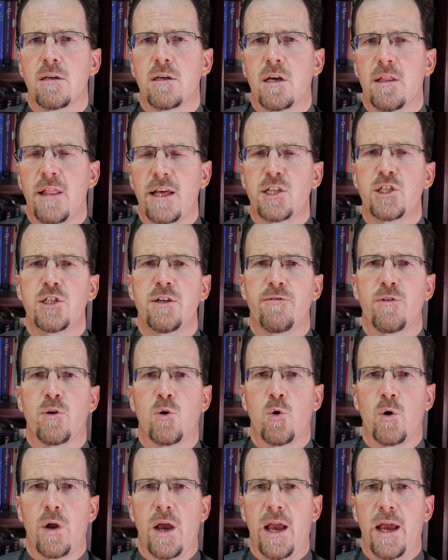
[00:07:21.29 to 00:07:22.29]
collection of the
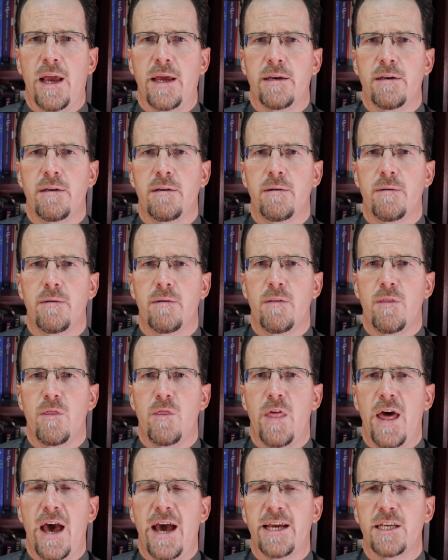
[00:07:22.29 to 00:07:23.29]
Quran
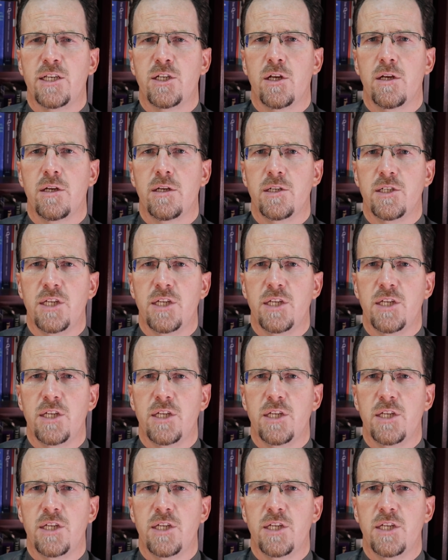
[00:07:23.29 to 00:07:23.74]
that